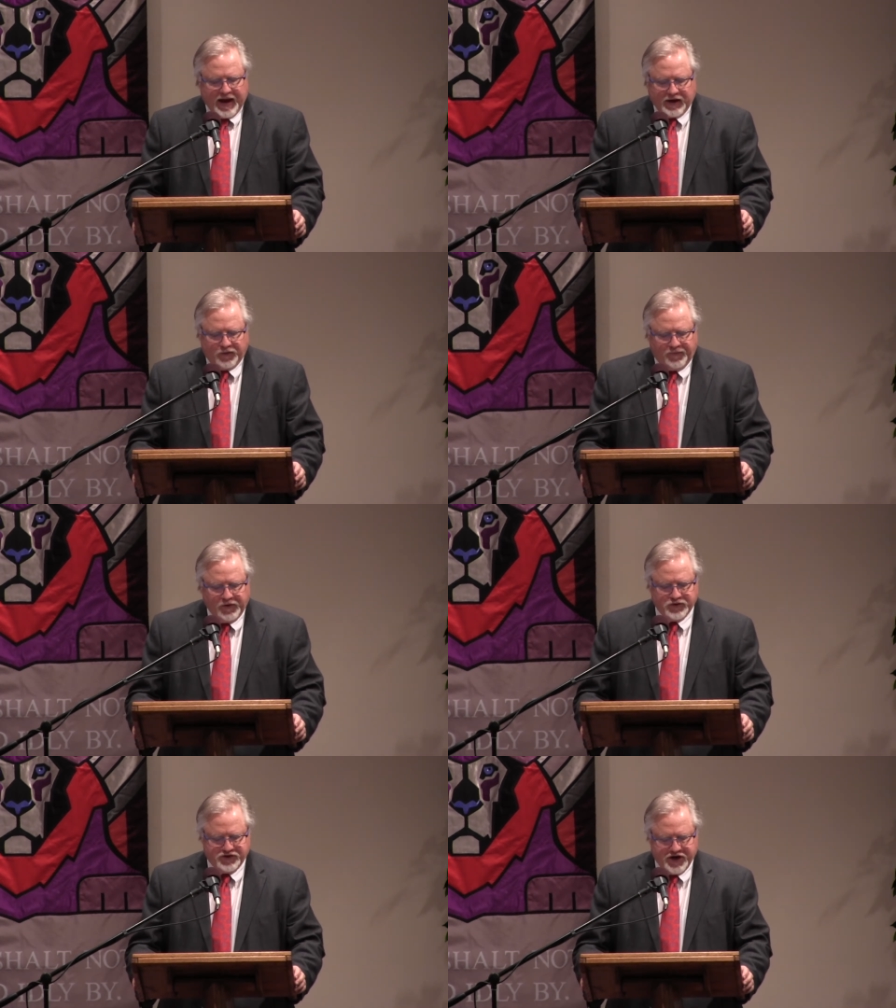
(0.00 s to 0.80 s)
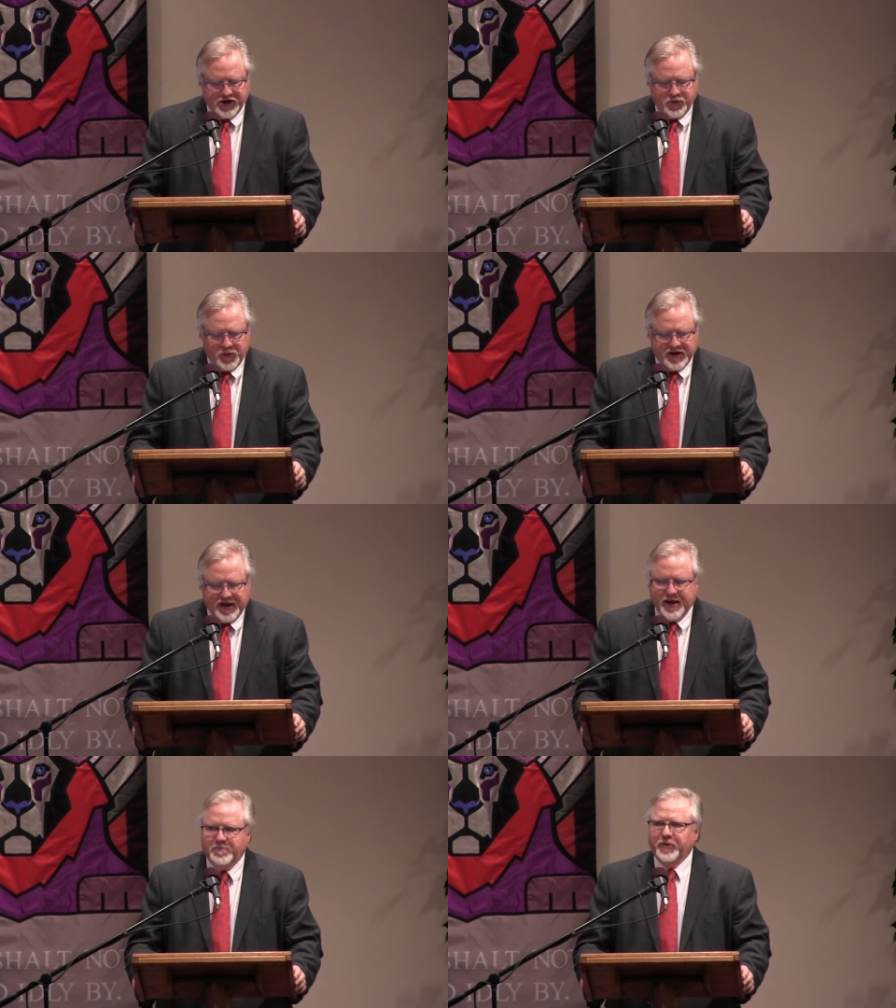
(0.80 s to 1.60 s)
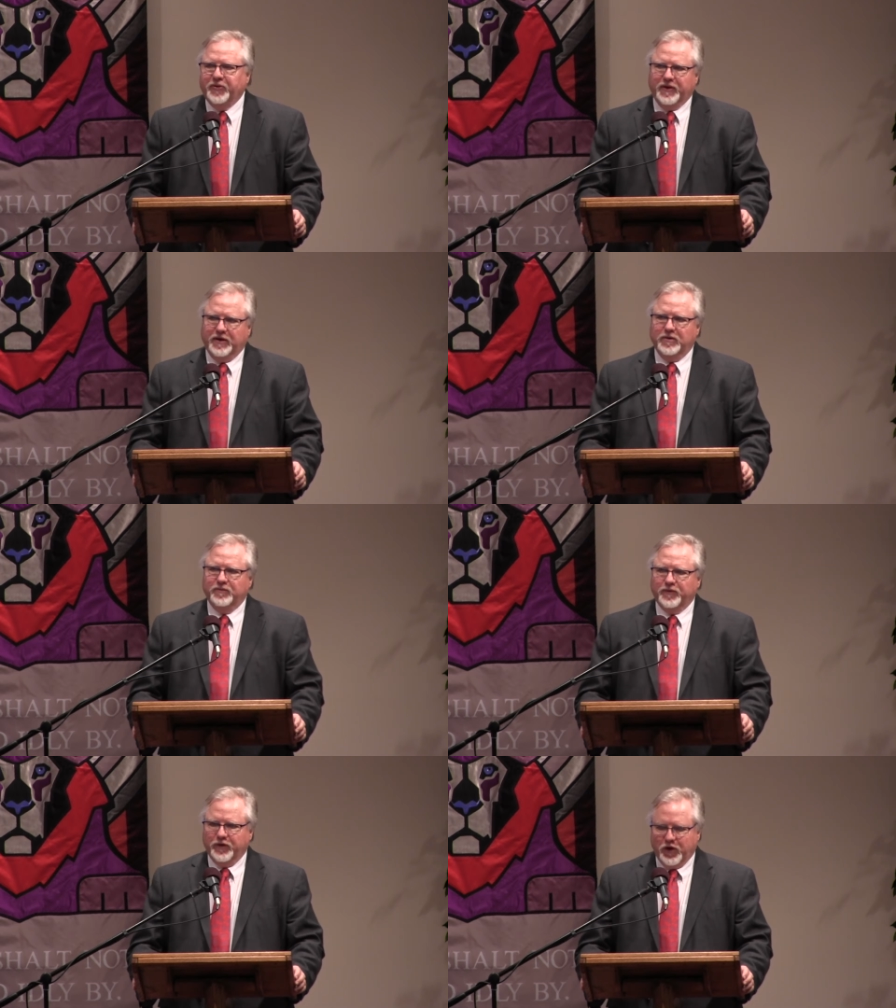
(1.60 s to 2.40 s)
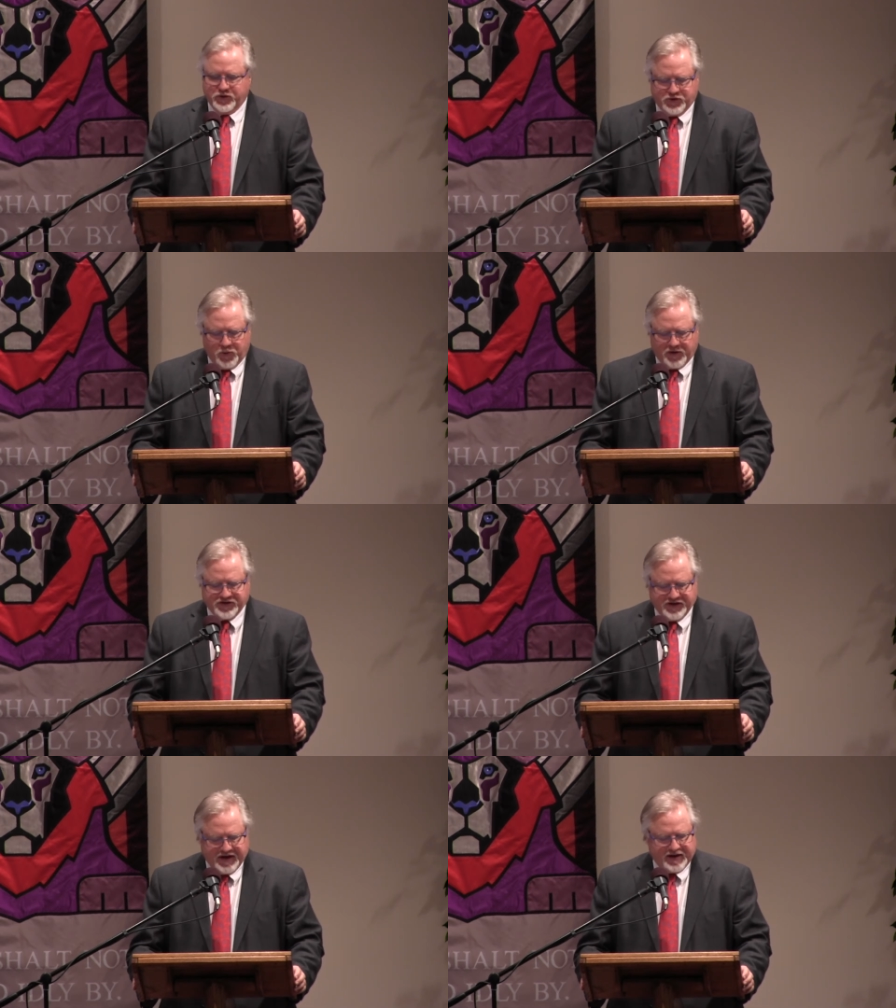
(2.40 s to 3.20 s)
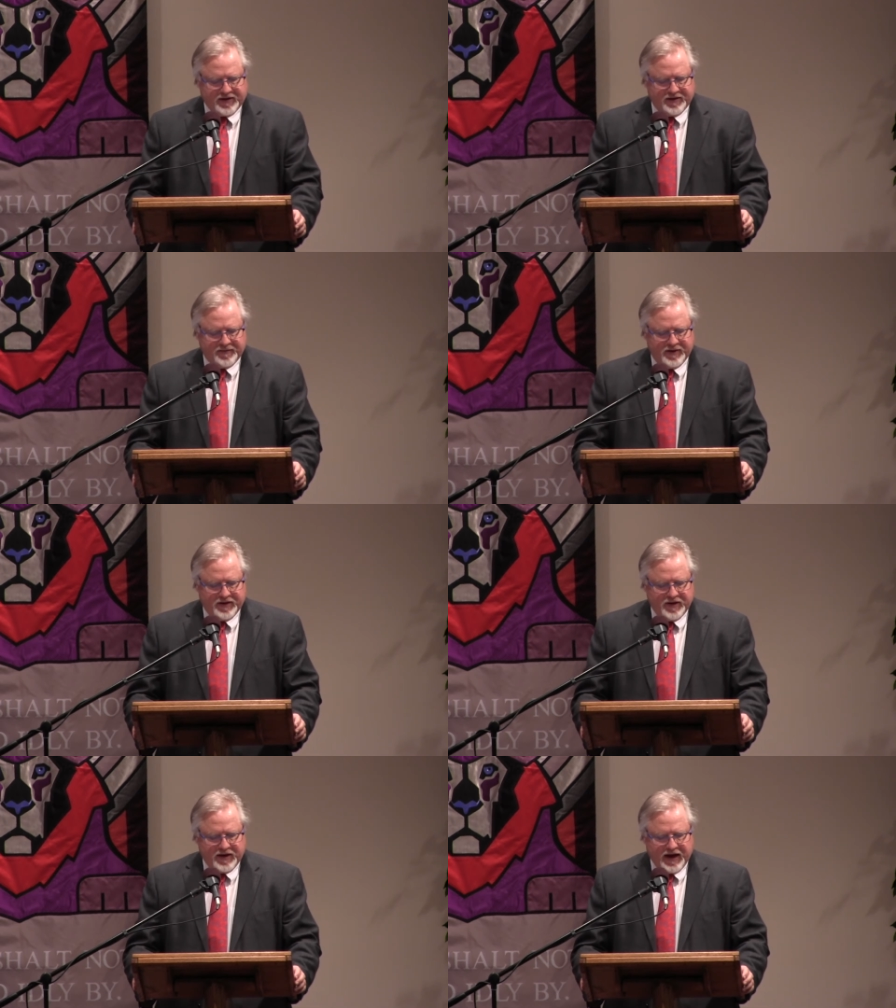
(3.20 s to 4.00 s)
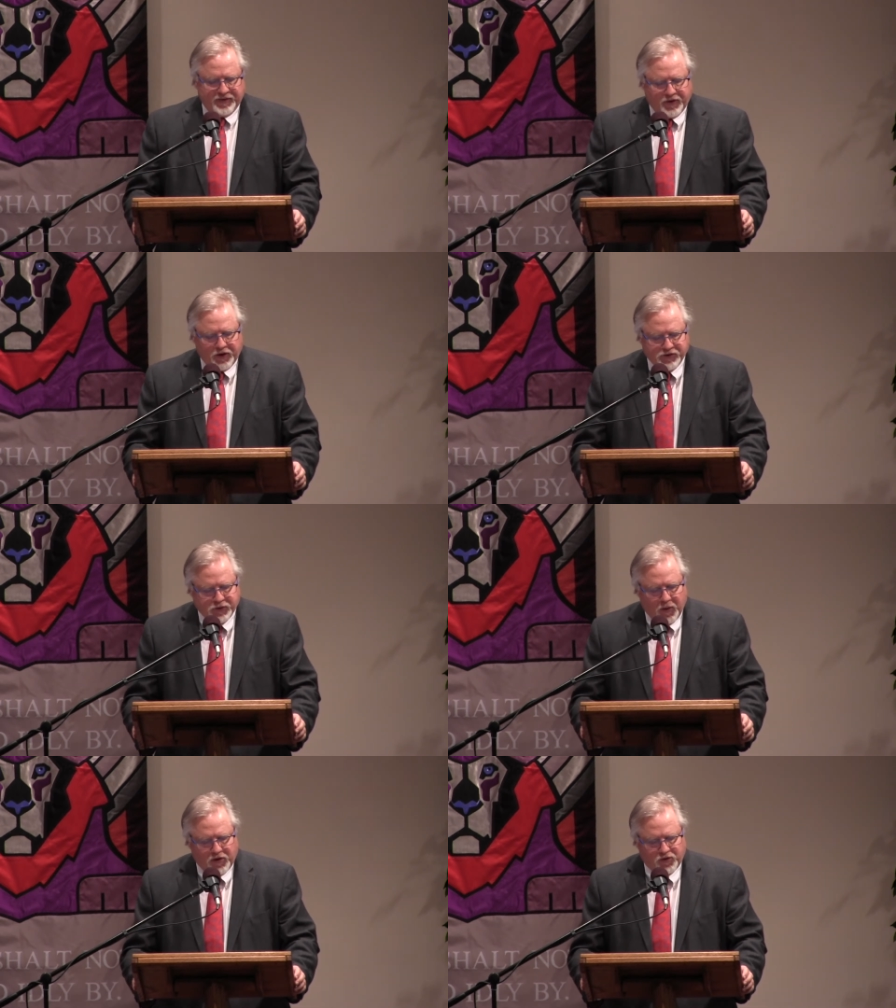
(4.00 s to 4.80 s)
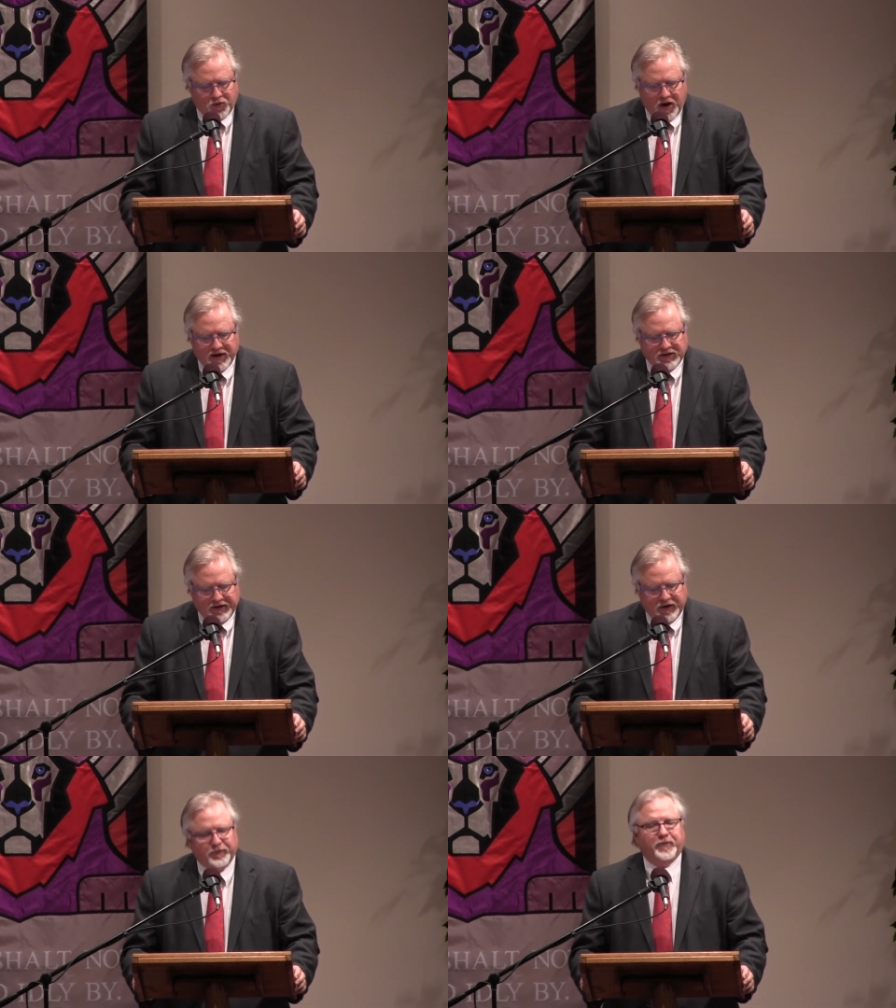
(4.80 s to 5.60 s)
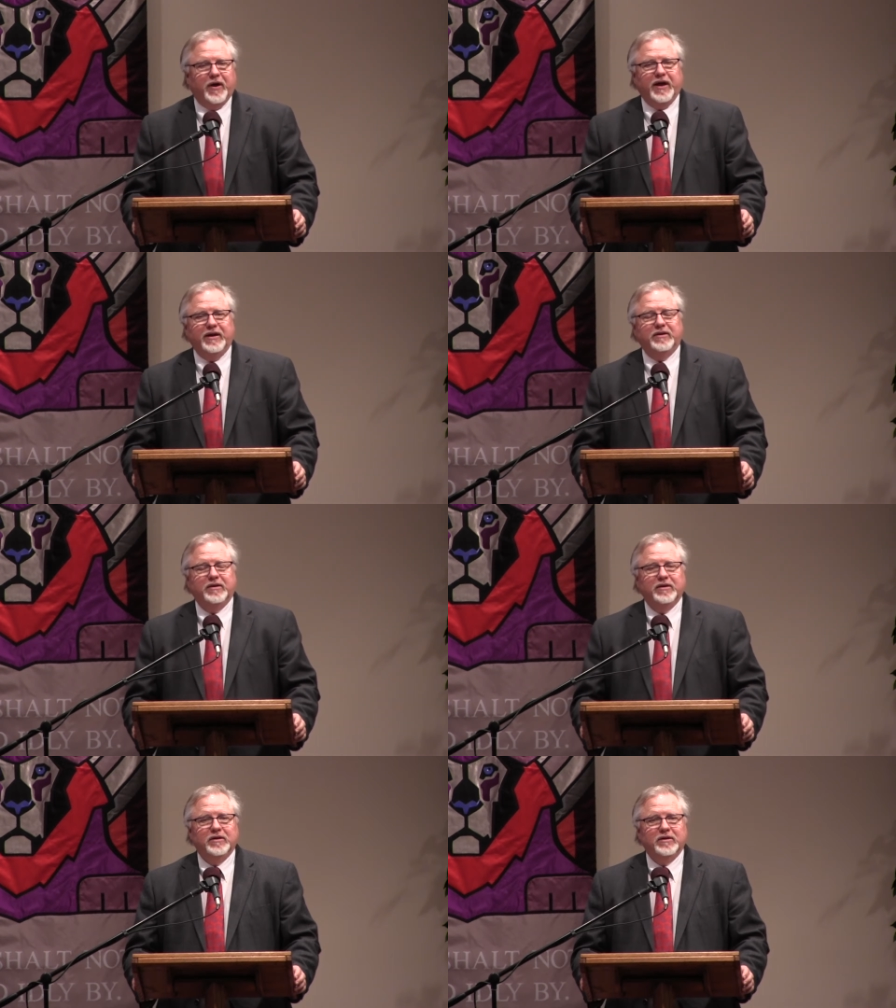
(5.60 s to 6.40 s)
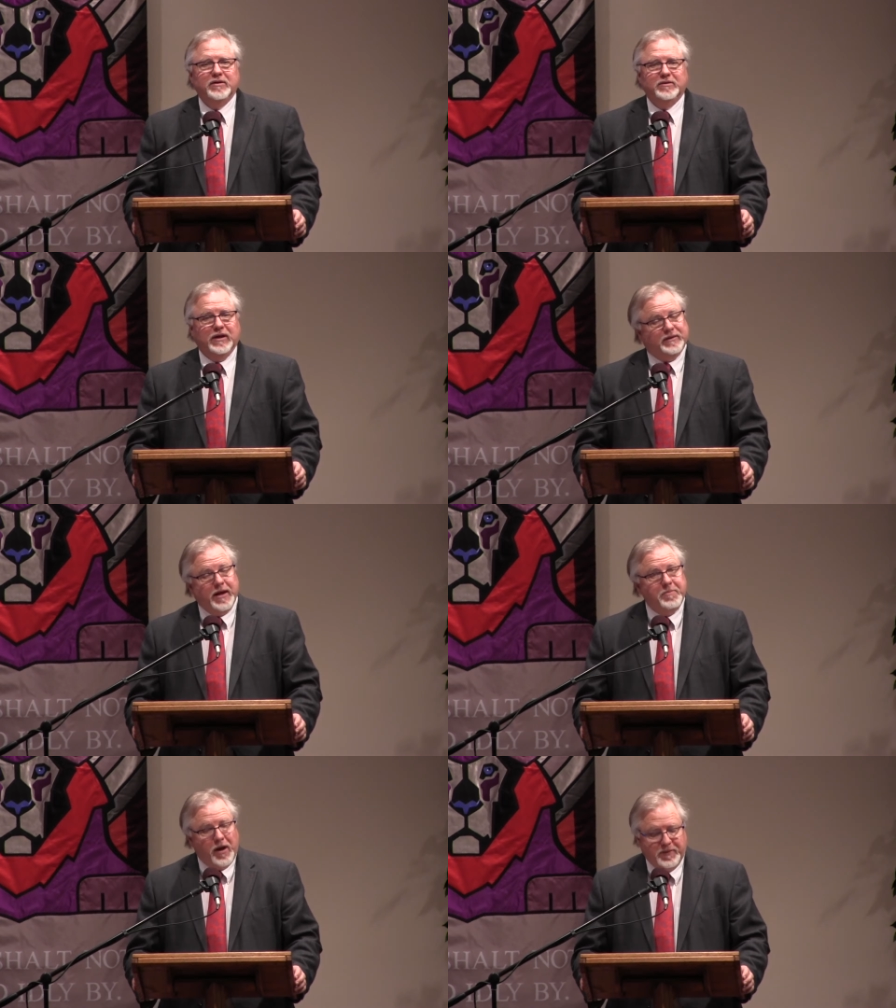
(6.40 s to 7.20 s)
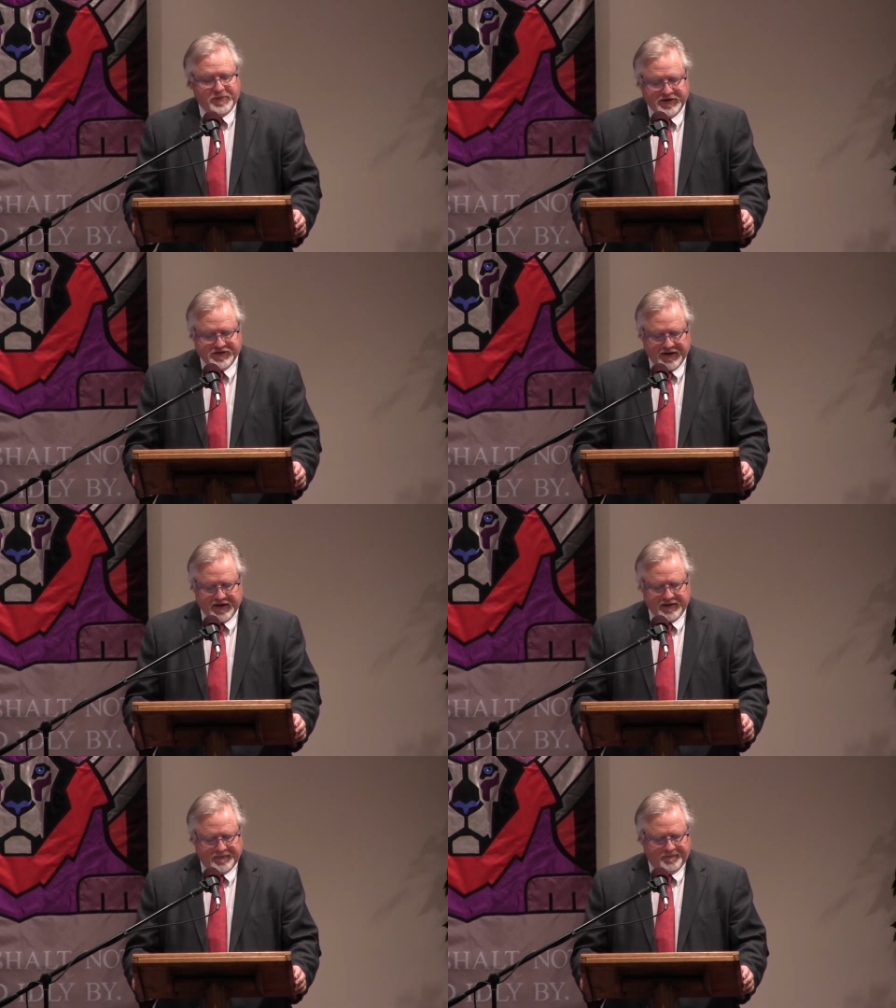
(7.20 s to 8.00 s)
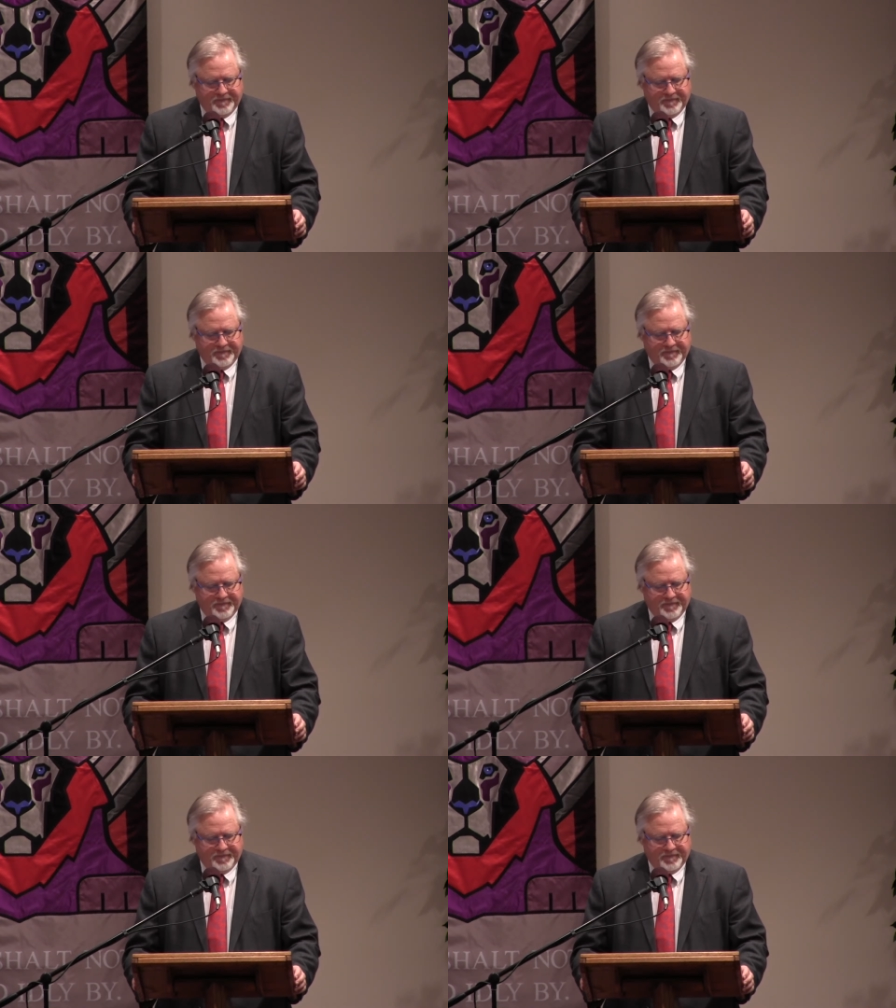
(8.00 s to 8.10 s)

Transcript: and to feel genuine empathy for those who are sick and those who are chronically afraid that they might be sick.